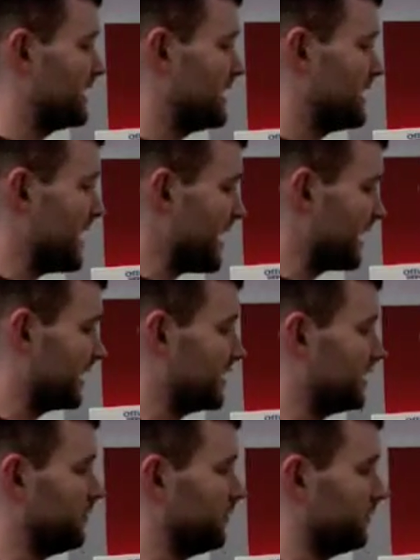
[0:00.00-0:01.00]

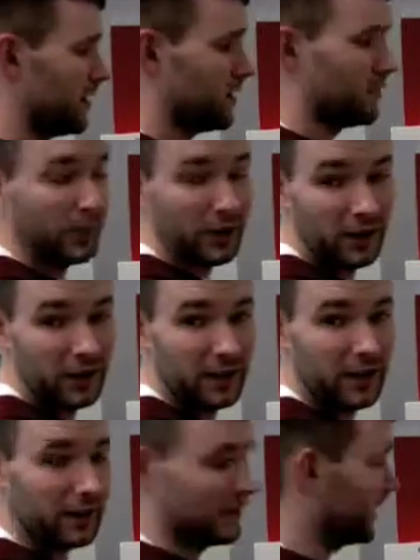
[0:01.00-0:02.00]
negative number.
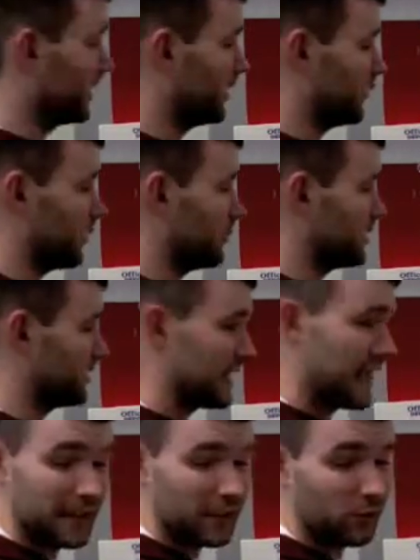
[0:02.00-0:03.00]
And a negative number is
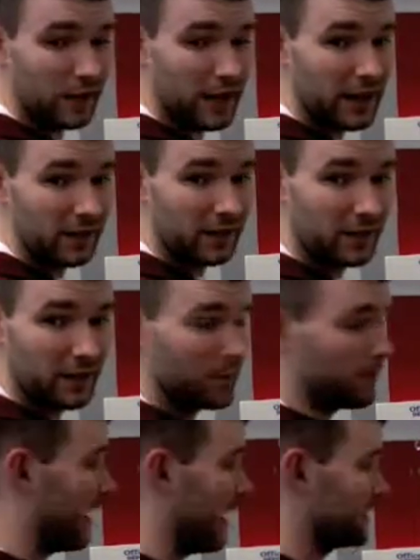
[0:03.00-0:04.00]
not greater than a
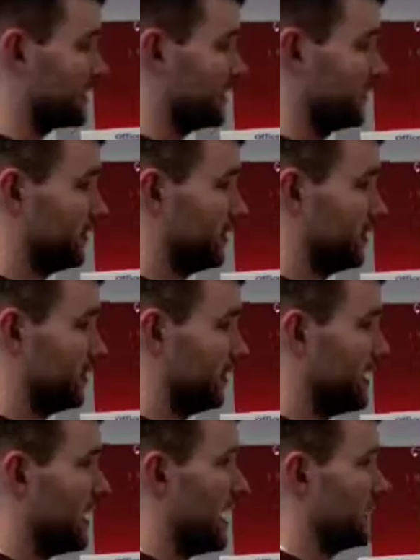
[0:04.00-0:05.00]
positive number.
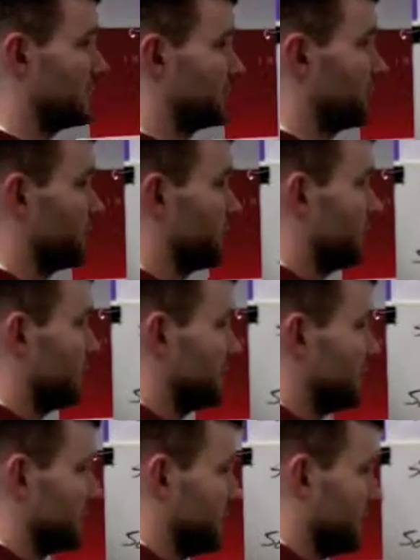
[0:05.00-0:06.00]
And so this
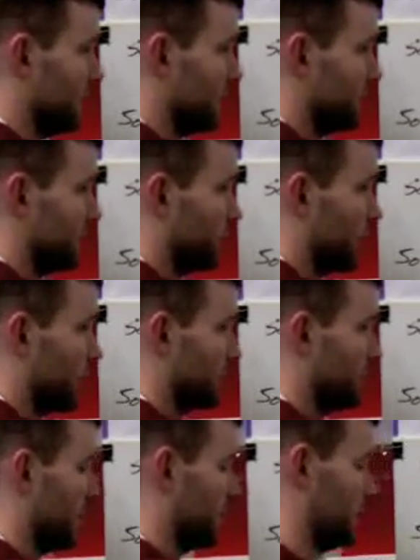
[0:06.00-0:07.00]
is the
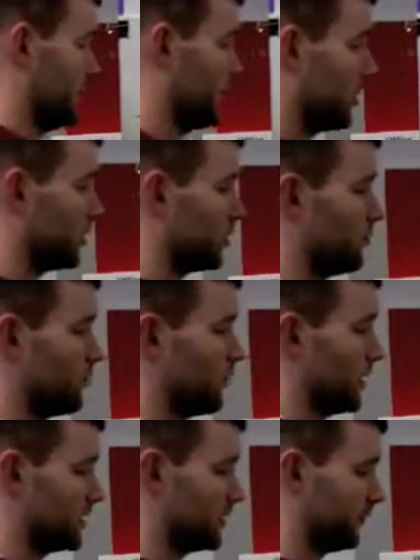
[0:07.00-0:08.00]
incorrect method. You
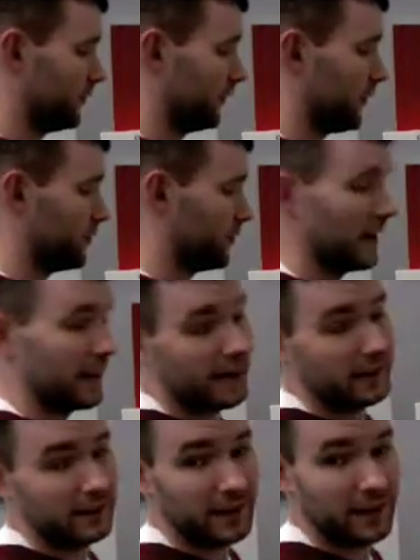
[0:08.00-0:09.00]
must flip that
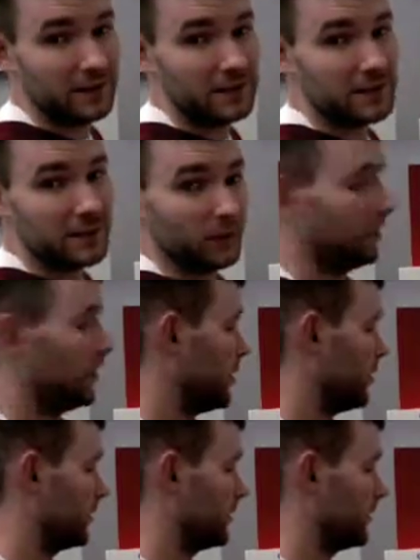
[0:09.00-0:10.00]
alligator symbol
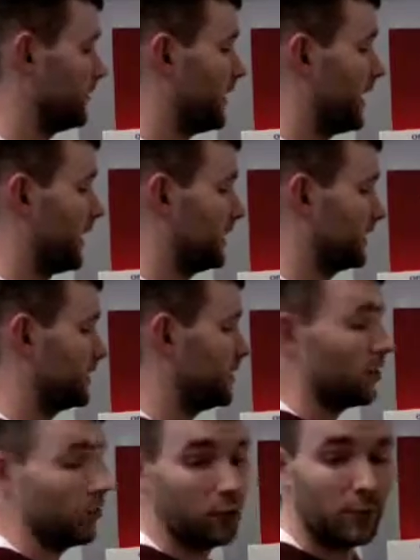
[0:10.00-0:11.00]
when dividing
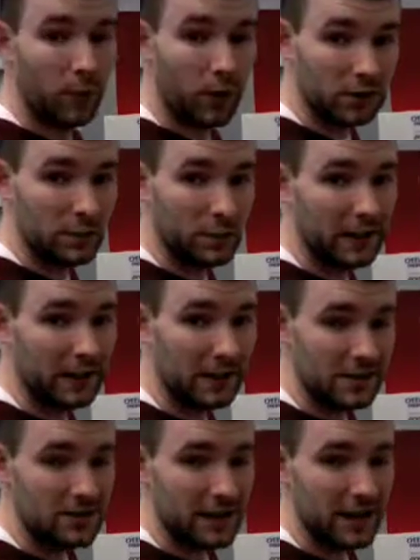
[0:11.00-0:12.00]
or multiplying
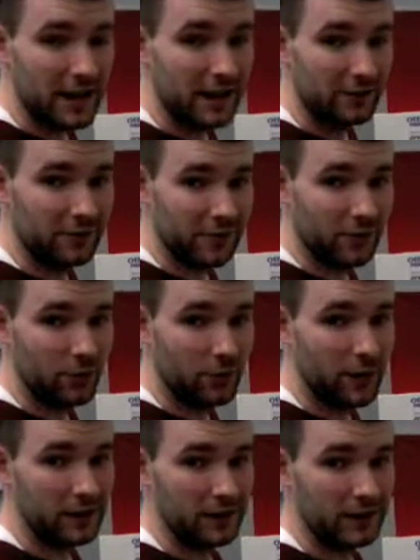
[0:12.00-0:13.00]
each side of an
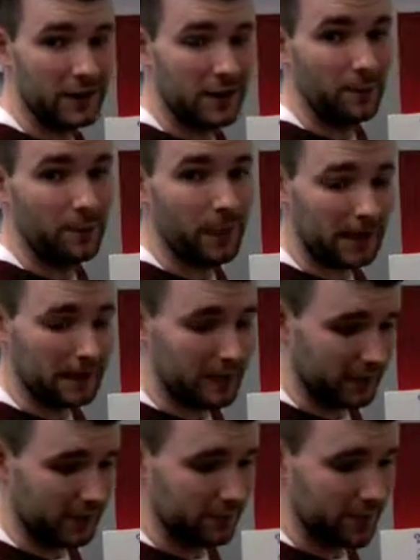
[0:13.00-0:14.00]
inequality by a
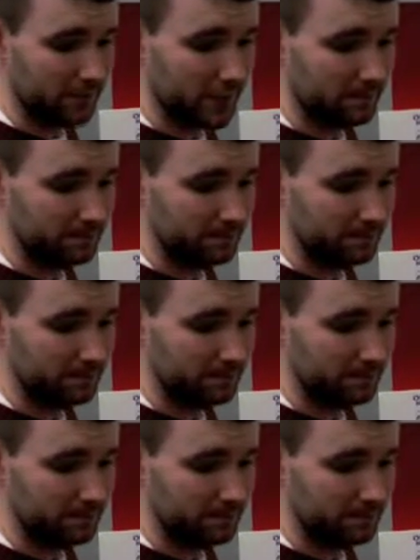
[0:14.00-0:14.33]
negative number.